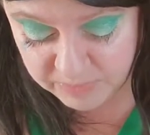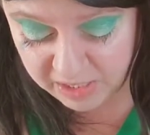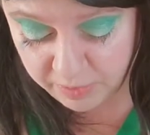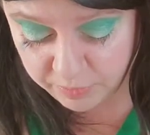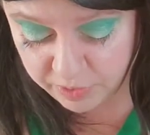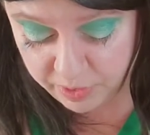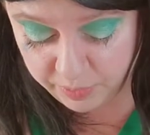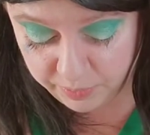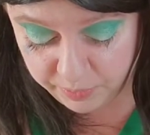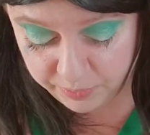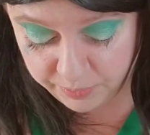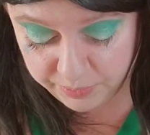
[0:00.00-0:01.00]
I don't
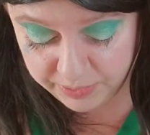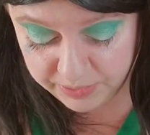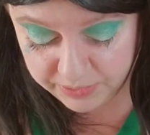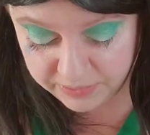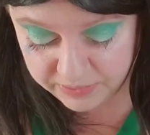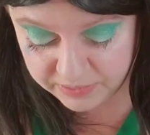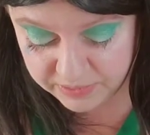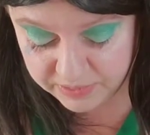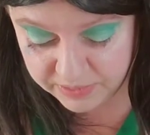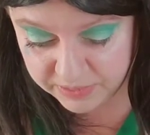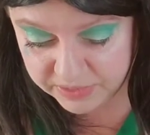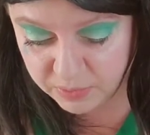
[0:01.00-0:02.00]
know,
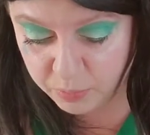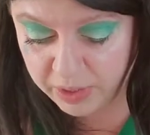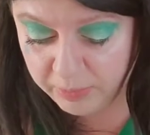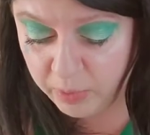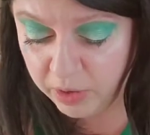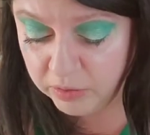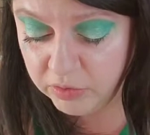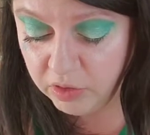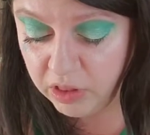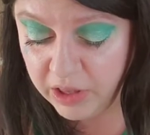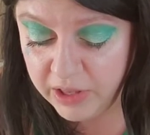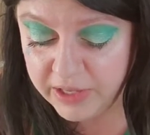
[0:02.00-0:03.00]
it's a wet wall
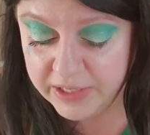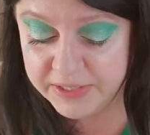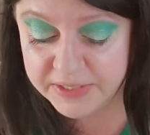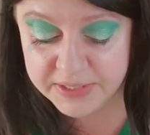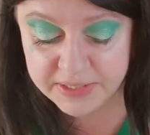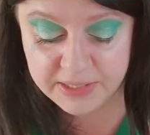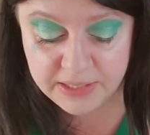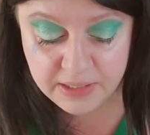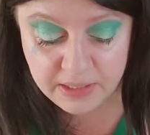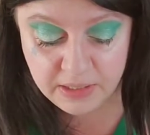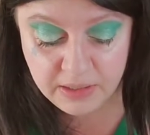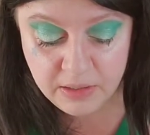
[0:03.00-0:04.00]
gloss.
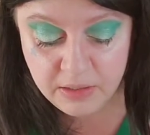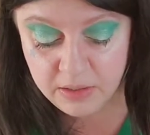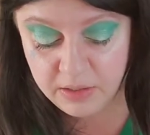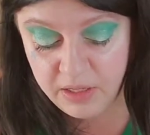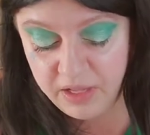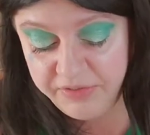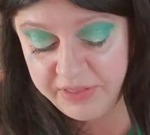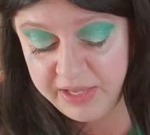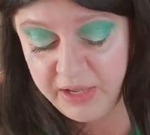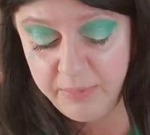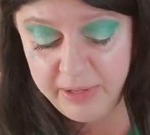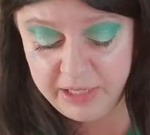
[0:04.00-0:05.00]
I think
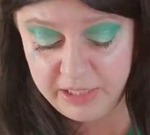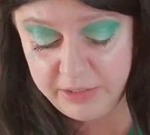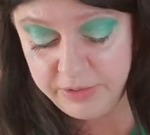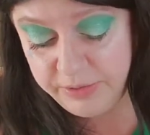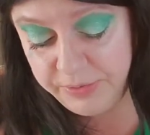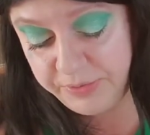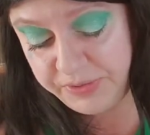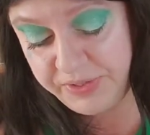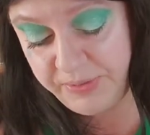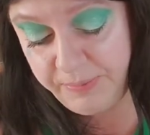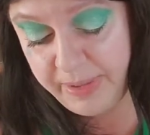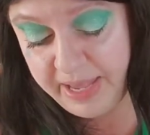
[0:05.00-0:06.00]
I might use
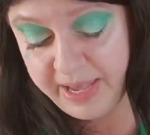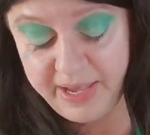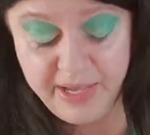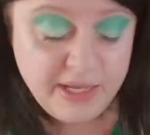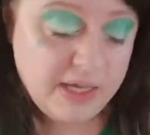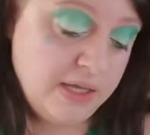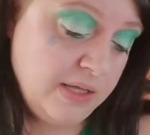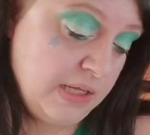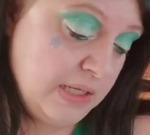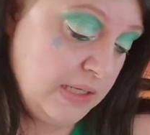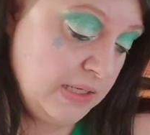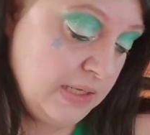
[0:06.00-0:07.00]
the MAC
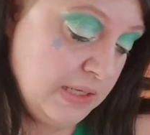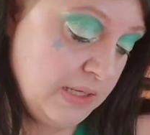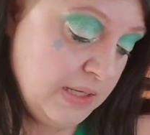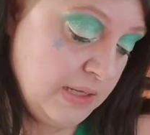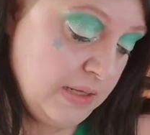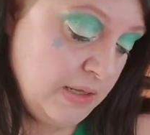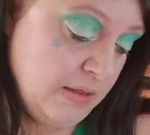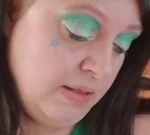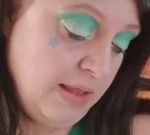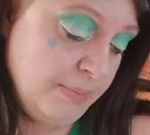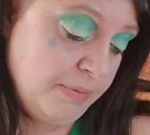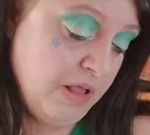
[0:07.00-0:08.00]

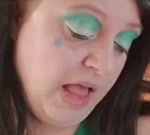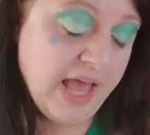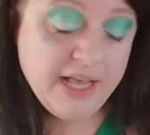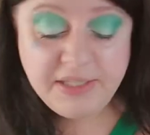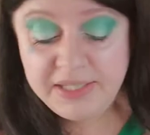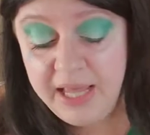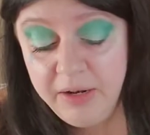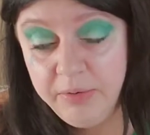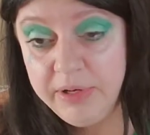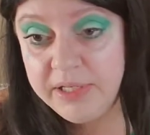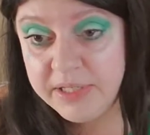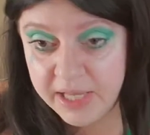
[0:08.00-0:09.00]
lip glass. That
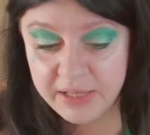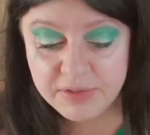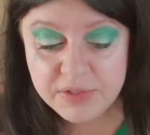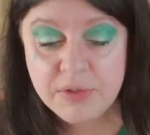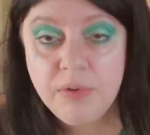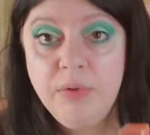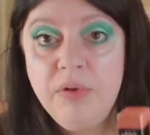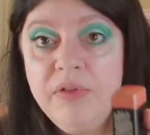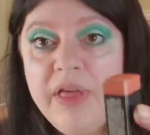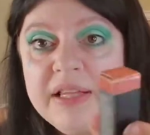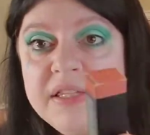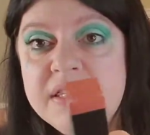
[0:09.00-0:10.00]
always sounds cool.
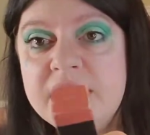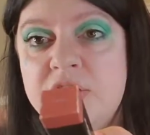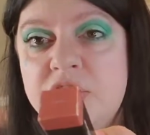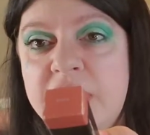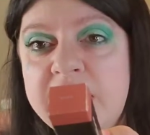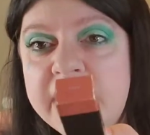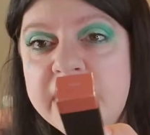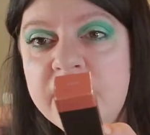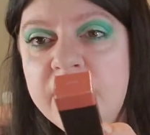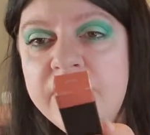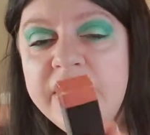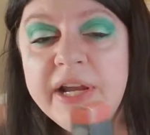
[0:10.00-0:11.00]
That's the shade
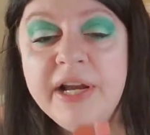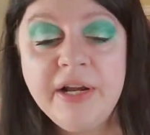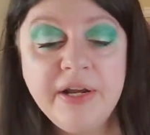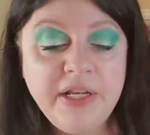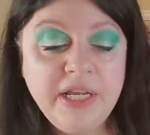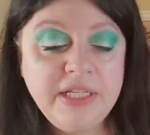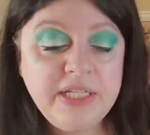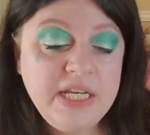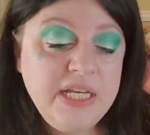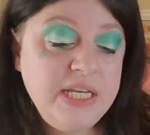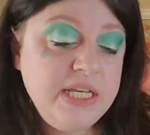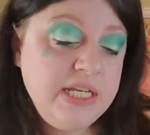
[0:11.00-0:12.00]
on there, and it
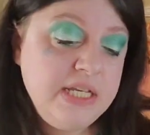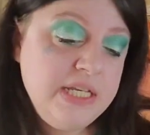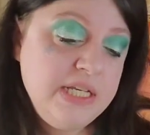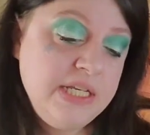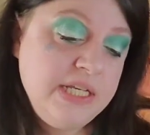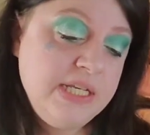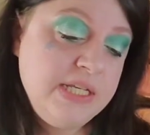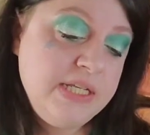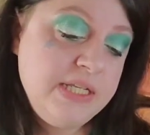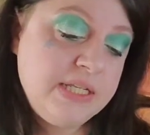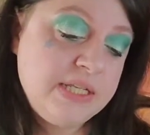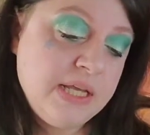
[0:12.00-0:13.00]

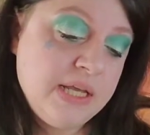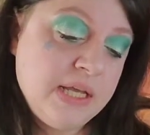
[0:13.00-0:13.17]
is...